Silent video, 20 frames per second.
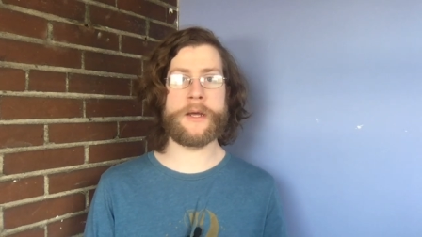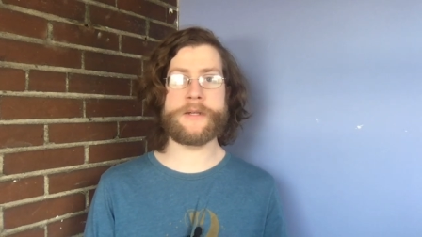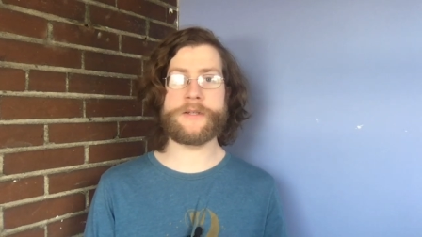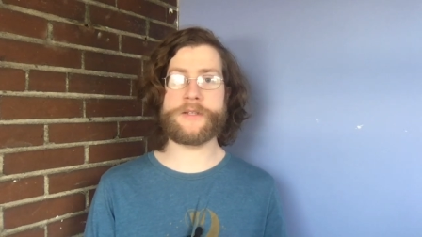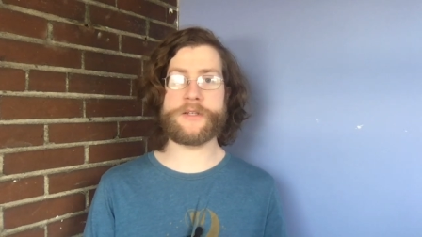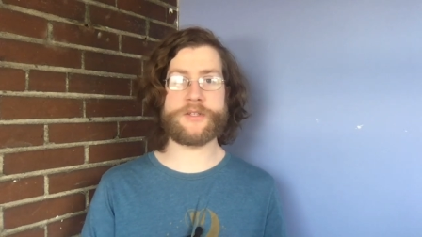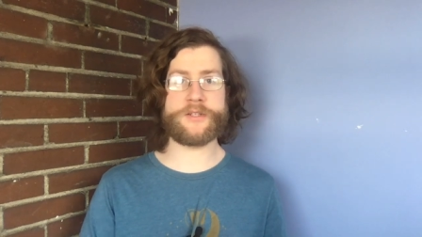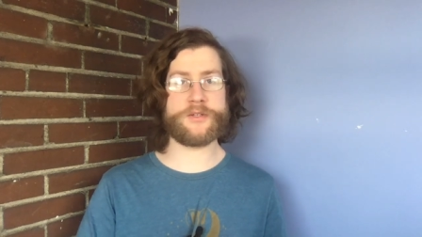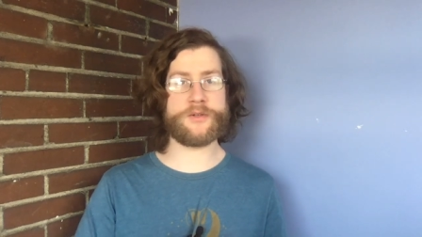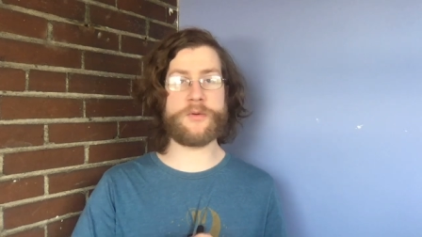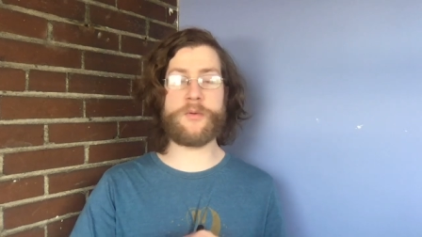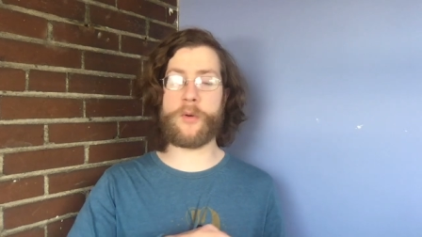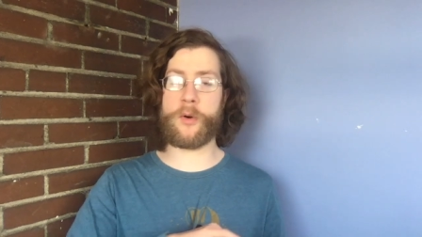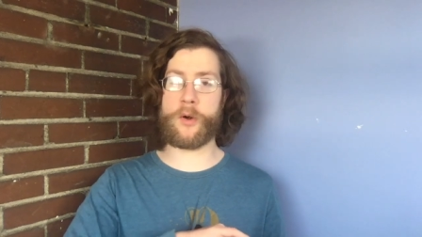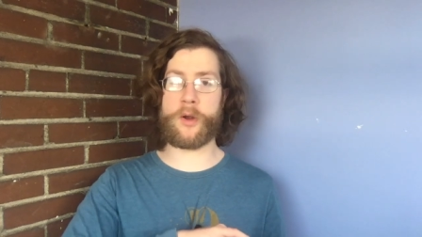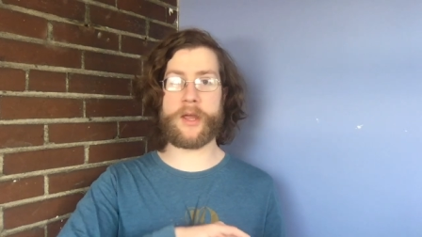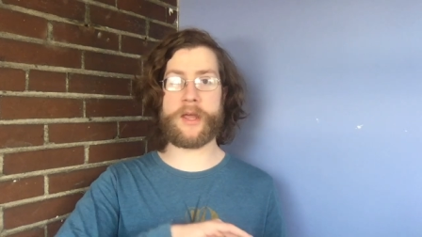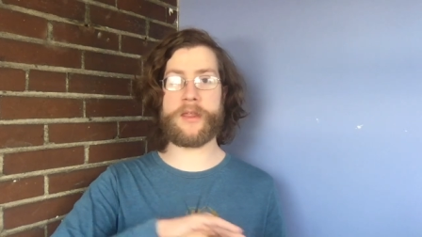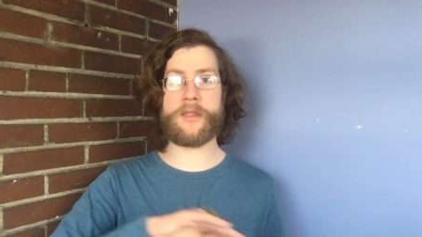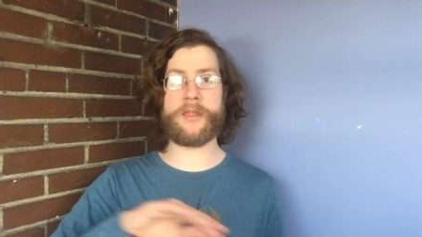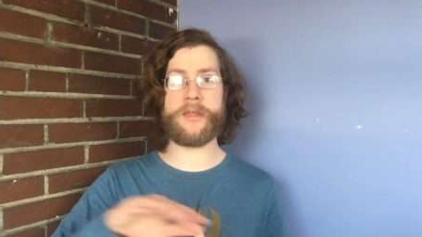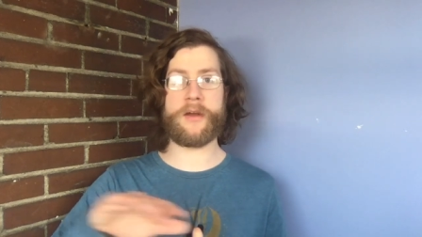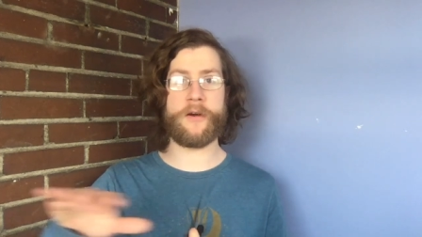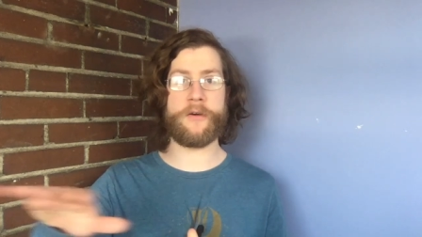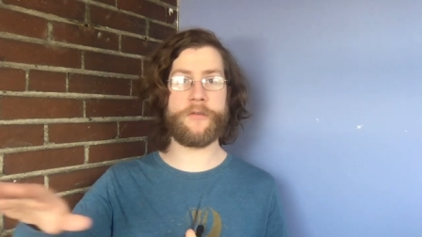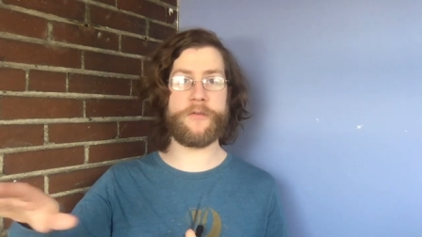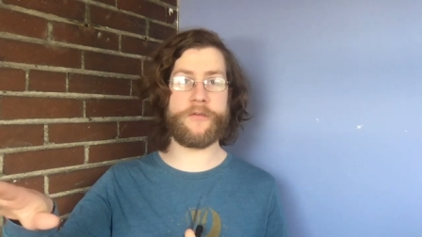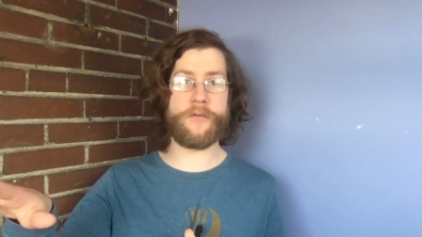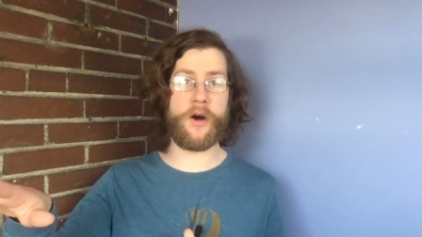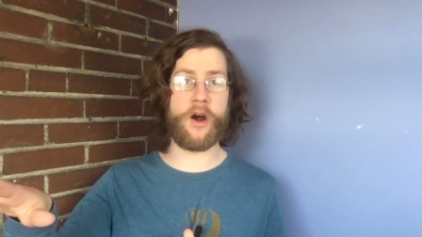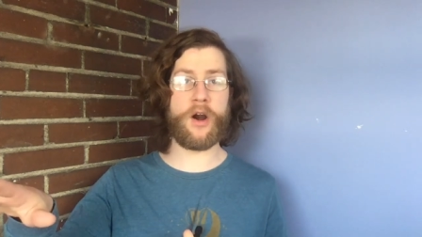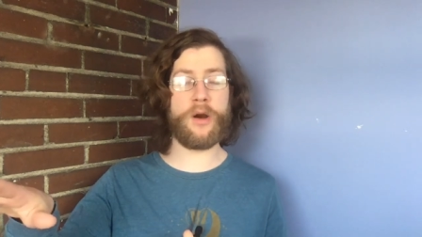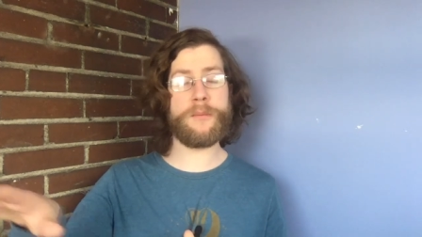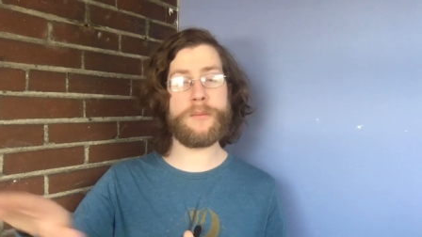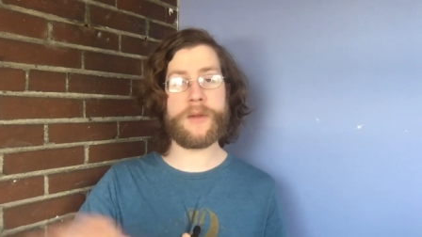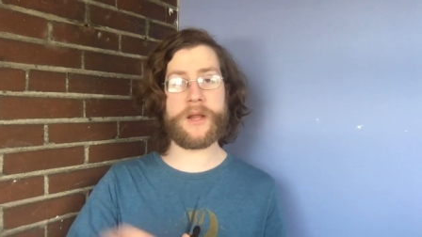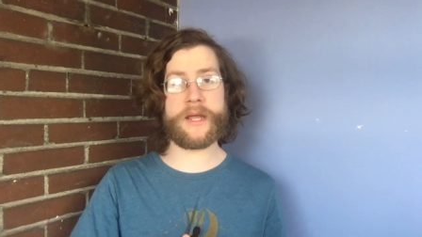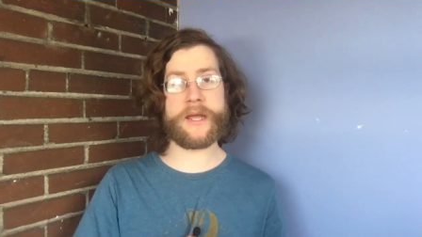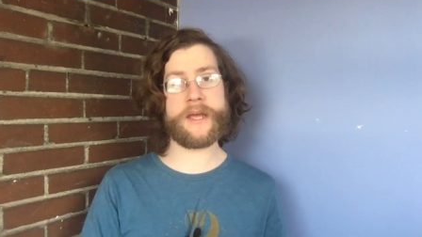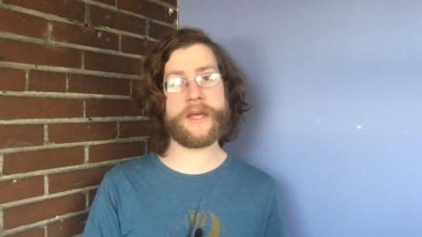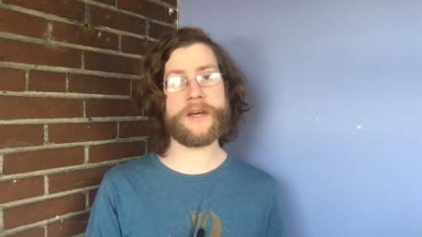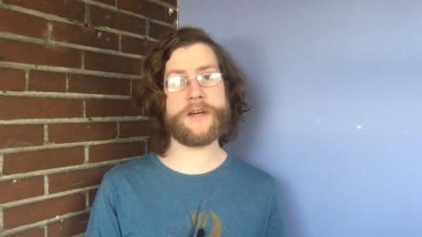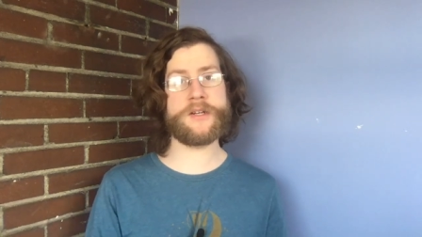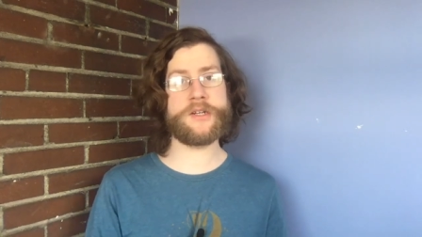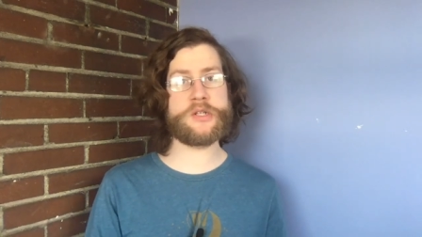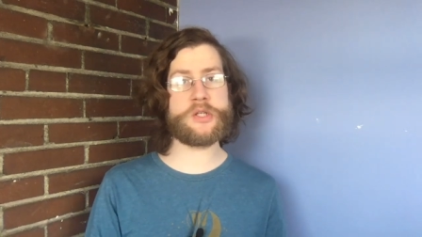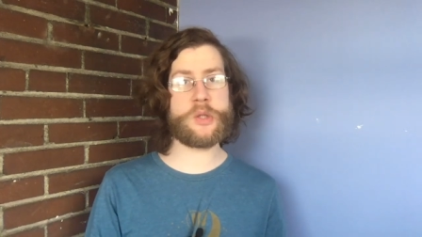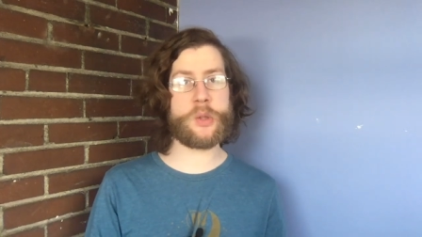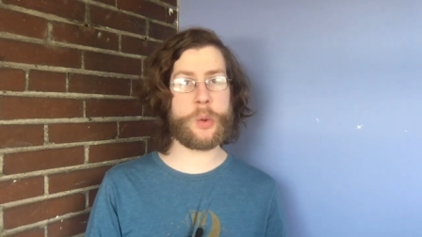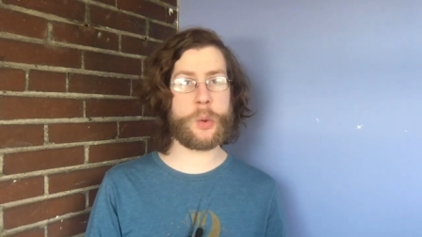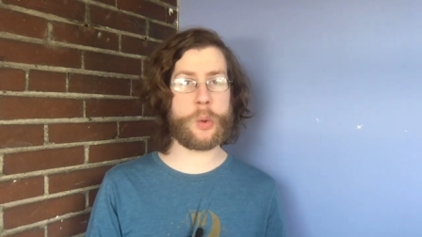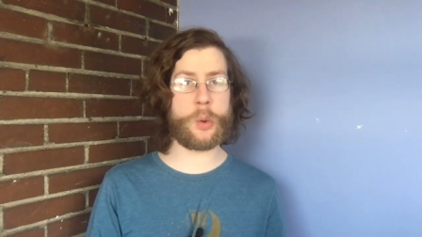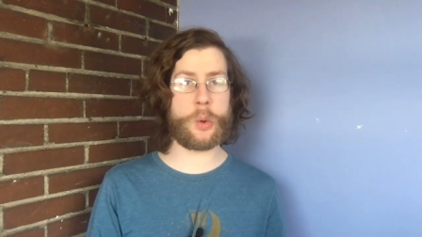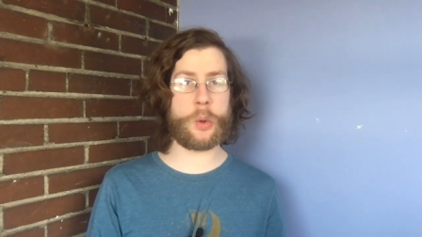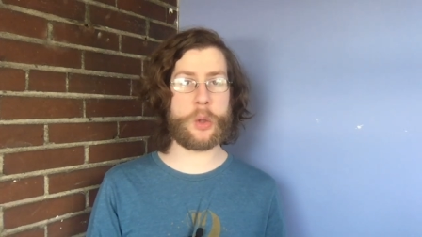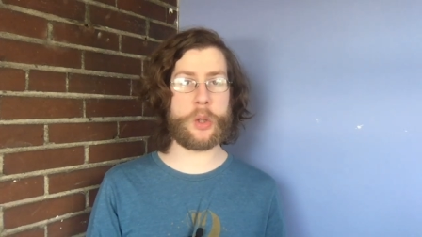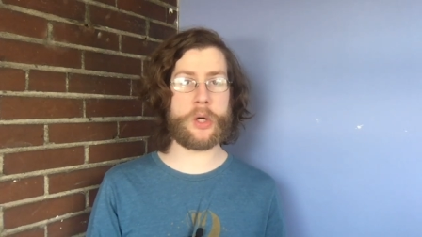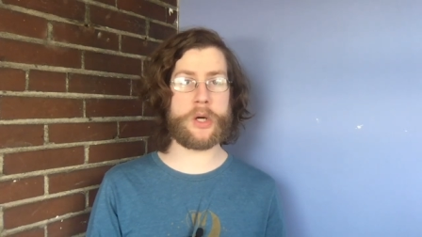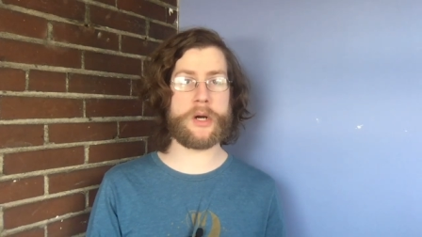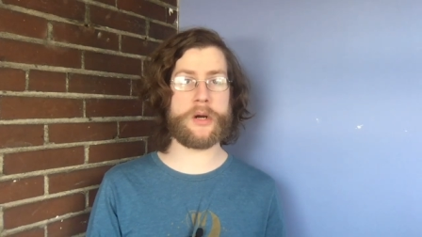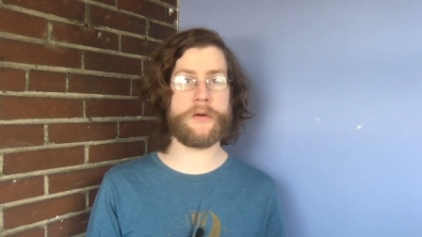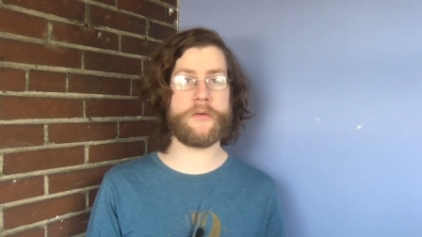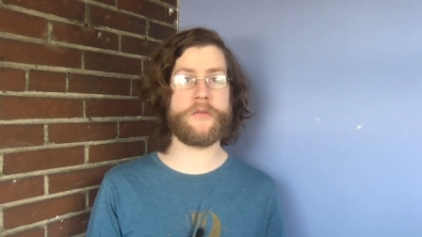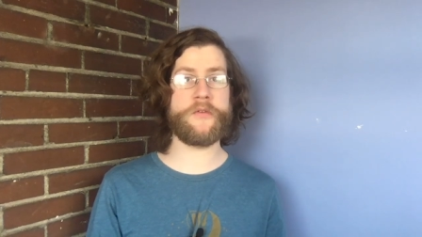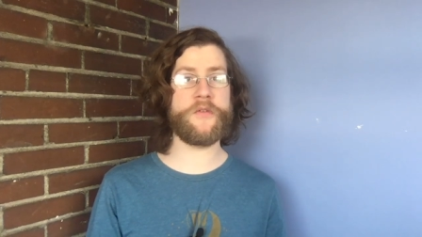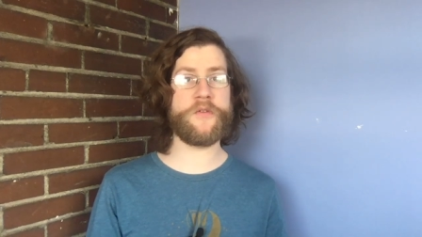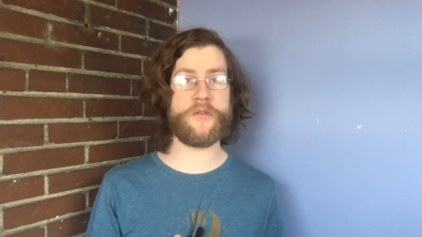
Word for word: destroying their farmland or